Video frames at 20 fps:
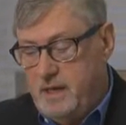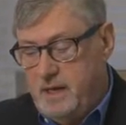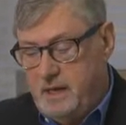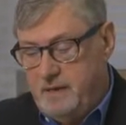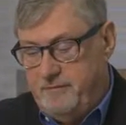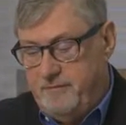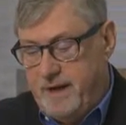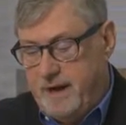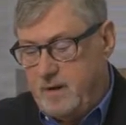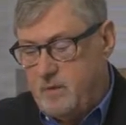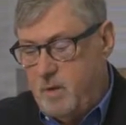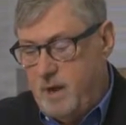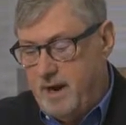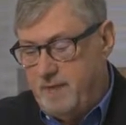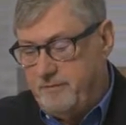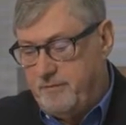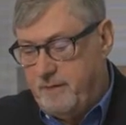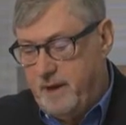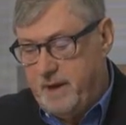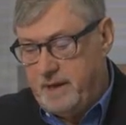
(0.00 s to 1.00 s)
In fact,
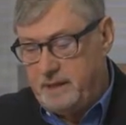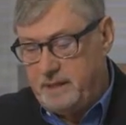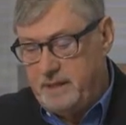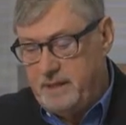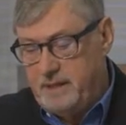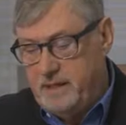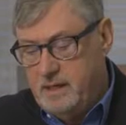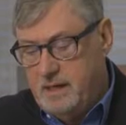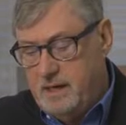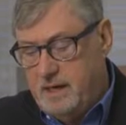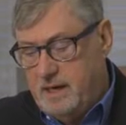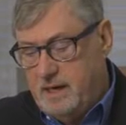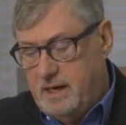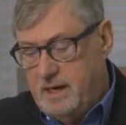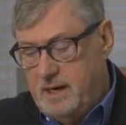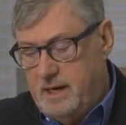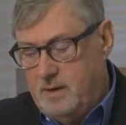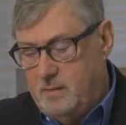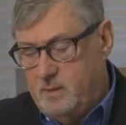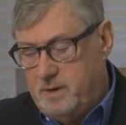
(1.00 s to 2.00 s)
quite frankly,
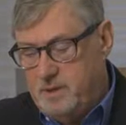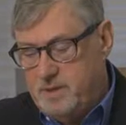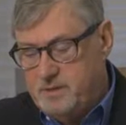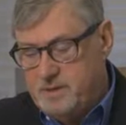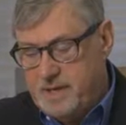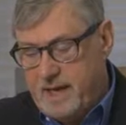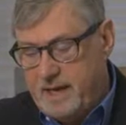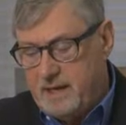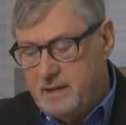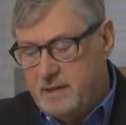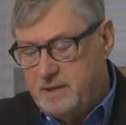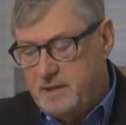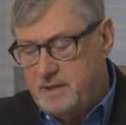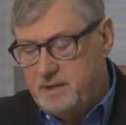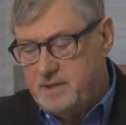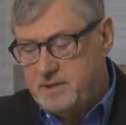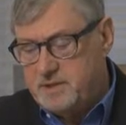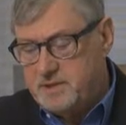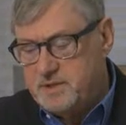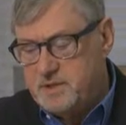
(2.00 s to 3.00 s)
when you take a look
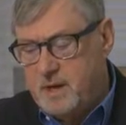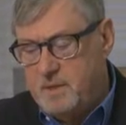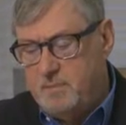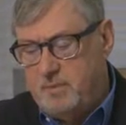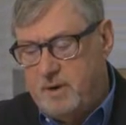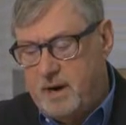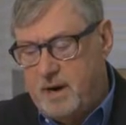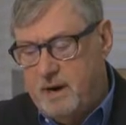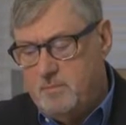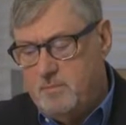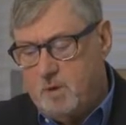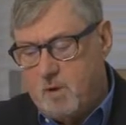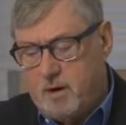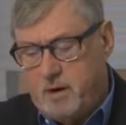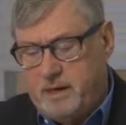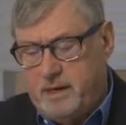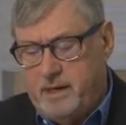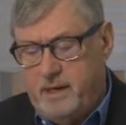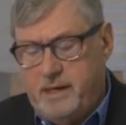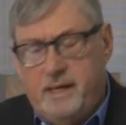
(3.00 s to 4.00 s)
at the subprime
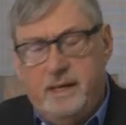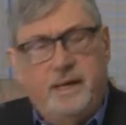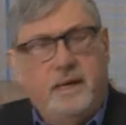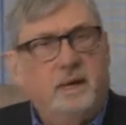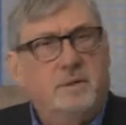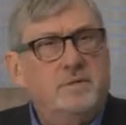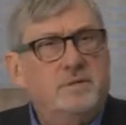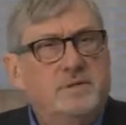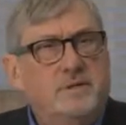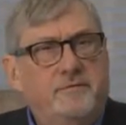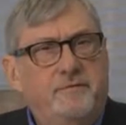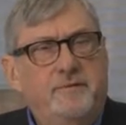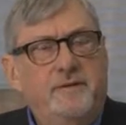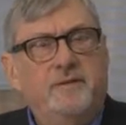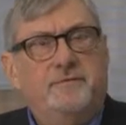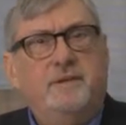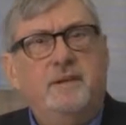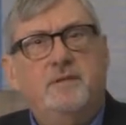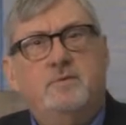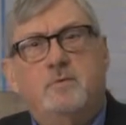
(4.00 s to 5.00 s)
market, it was a
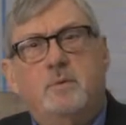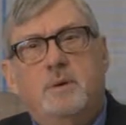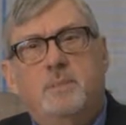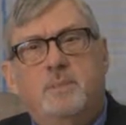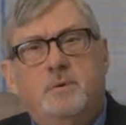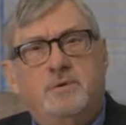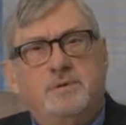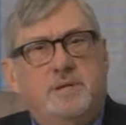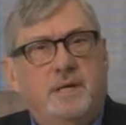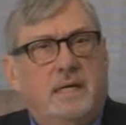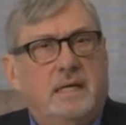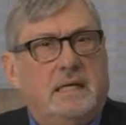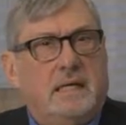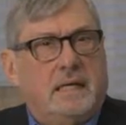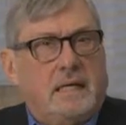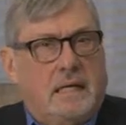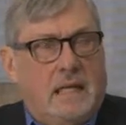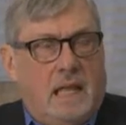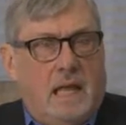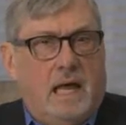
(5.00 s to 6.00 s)
53%
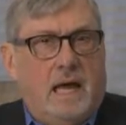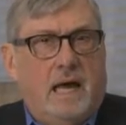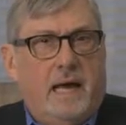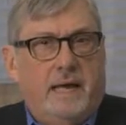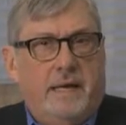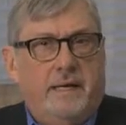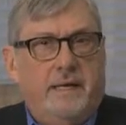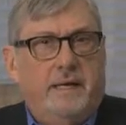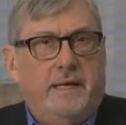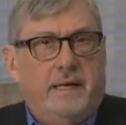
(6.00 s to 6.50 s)
decline